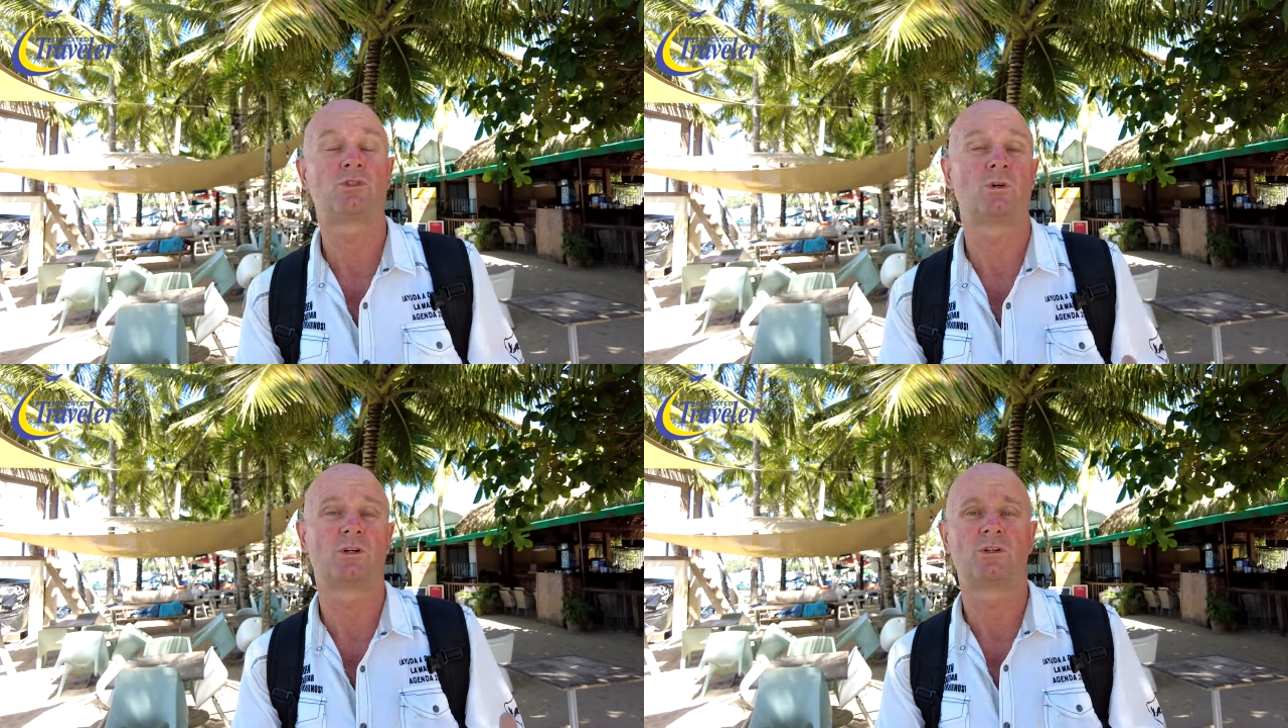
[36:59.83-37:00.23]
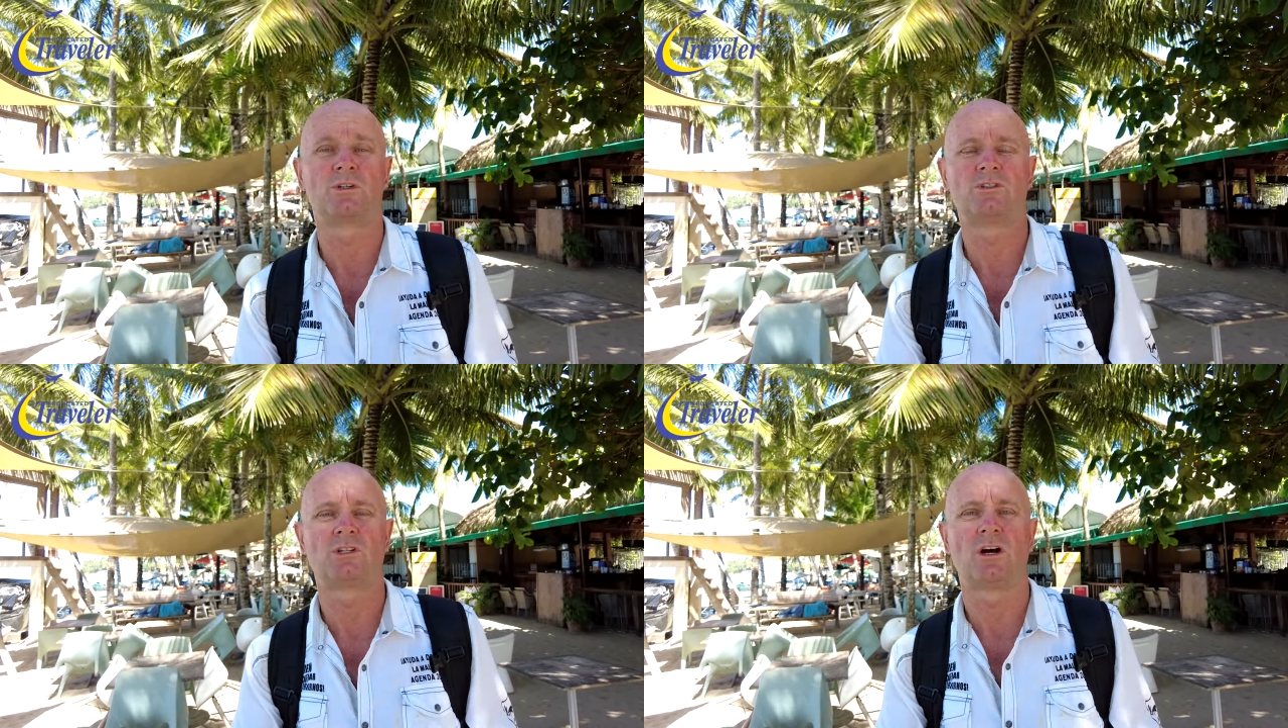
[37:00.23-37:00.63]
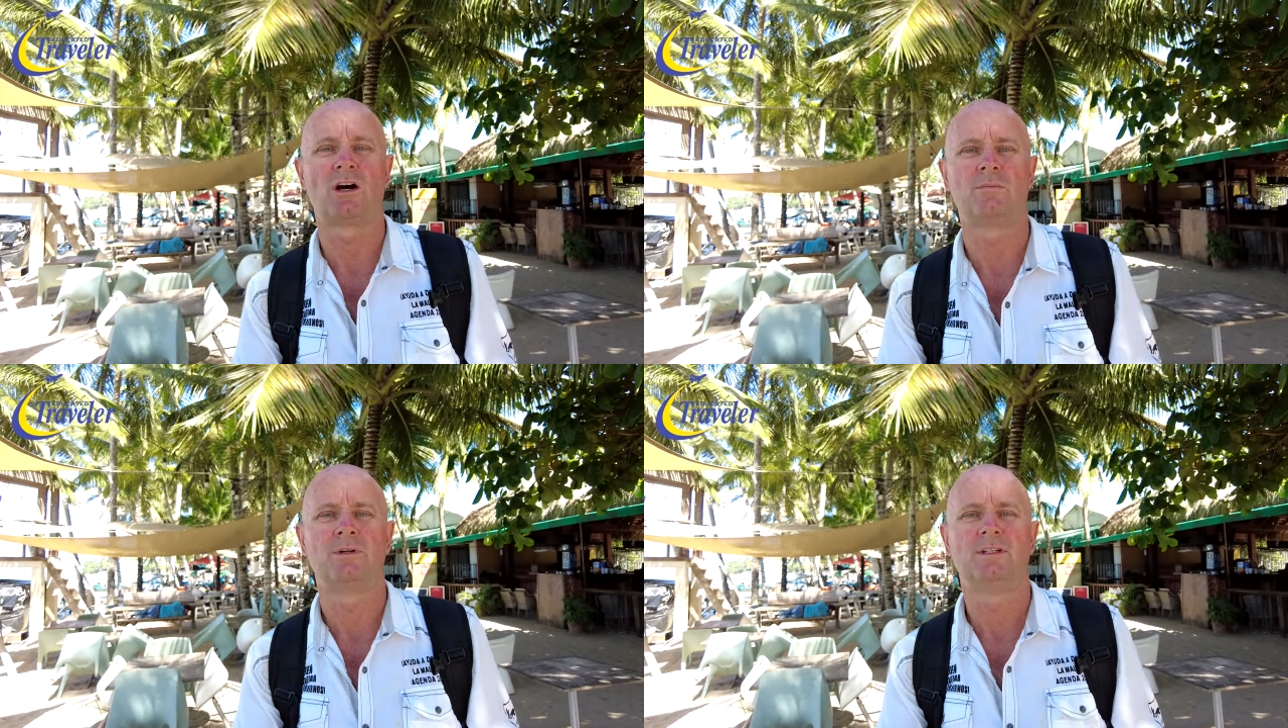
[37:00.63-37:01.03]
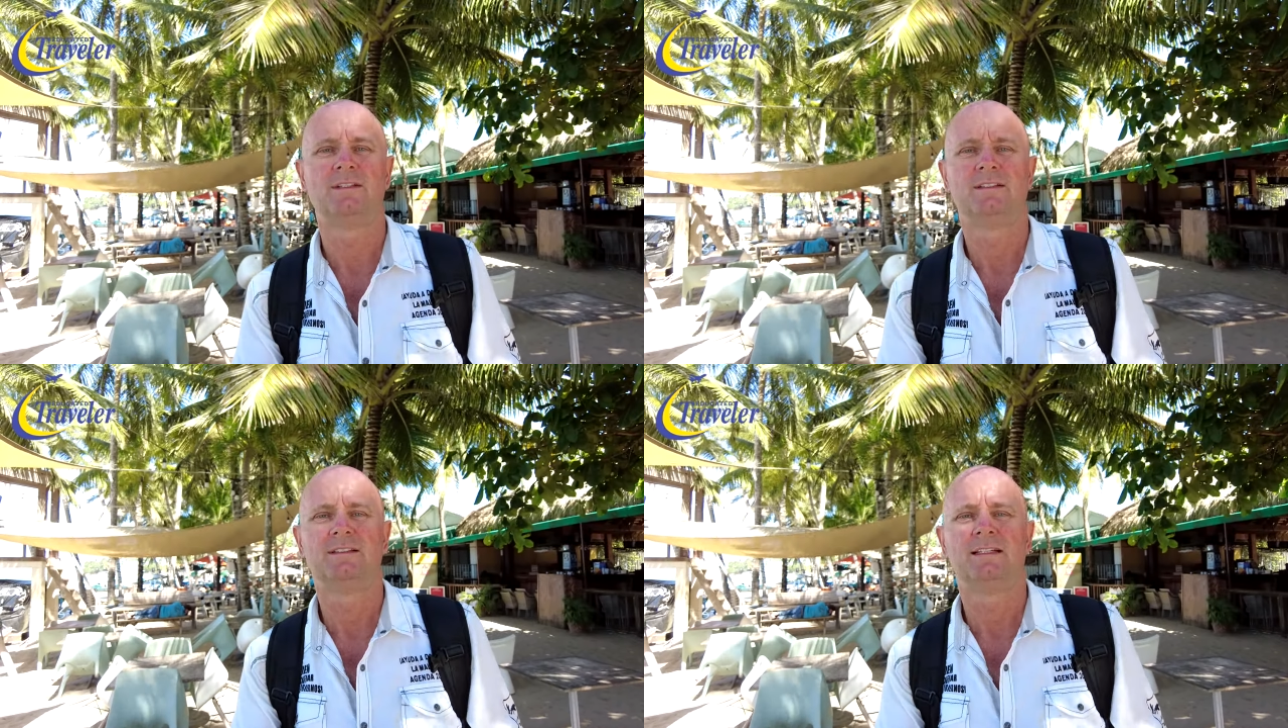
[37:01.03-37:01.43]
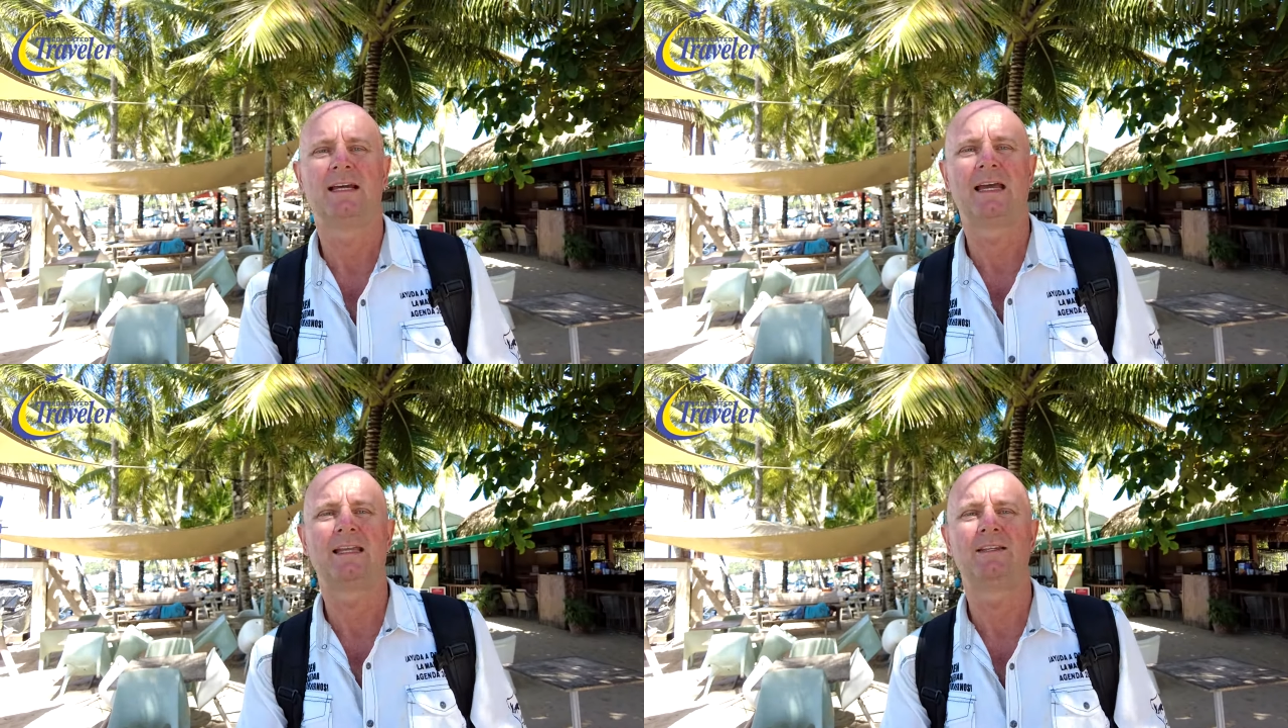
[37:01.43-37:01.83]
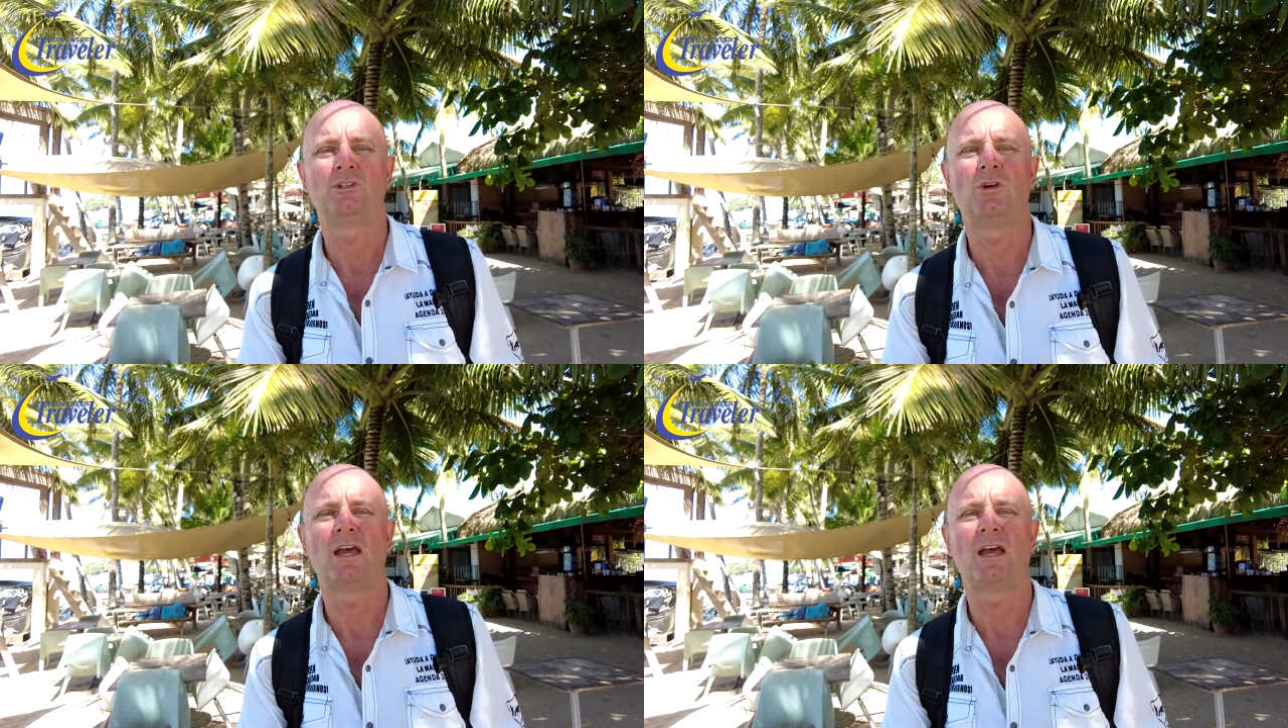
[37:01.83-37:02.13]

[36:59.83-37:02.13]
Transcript: to a good job, and you